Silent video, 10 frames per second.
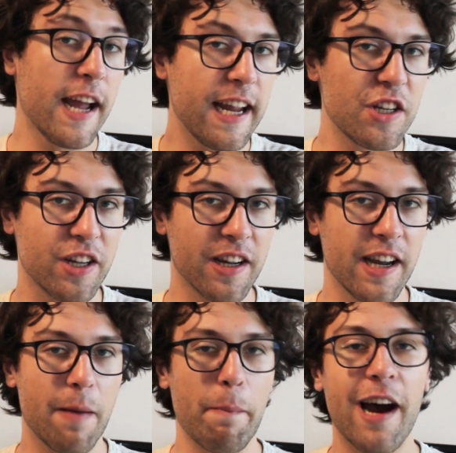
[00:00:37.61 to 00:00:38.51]
aging
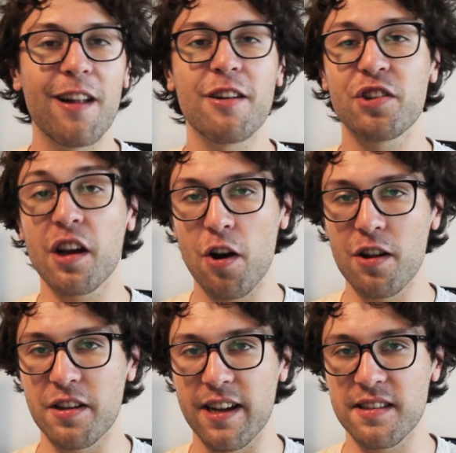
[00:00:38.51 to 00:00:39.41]
in a biological
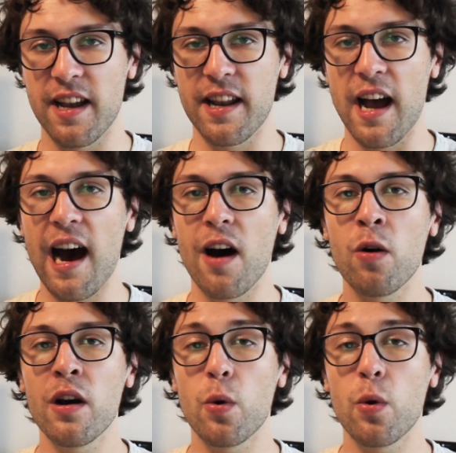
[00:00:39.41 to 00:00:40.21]
context and how